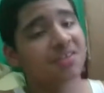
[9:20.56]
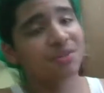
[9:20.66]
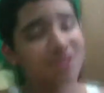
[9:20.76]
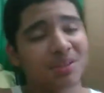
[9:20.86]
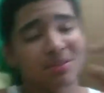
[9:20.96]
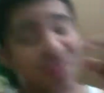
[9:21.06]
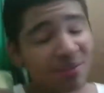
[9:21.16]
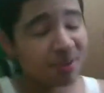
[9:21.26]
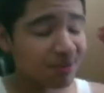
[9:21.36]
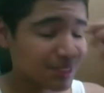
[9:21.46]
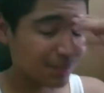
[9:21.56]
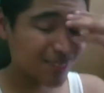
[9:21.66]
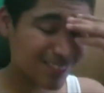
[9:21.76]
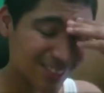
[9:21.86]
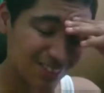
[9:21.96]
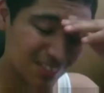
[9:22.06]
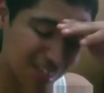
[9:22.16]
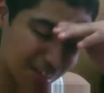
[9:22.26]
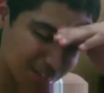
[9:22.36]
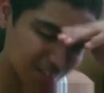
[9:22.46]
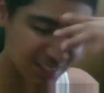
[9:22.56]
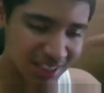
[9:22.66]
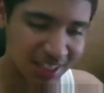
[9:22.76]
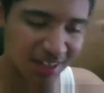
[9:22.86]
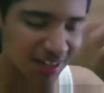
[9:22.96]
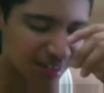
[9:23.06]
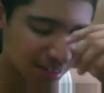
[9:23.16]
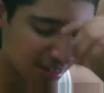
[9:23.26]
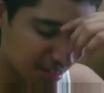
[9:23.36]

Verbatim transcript: he told you he was gonna bring me some I turned it down I said she can eat it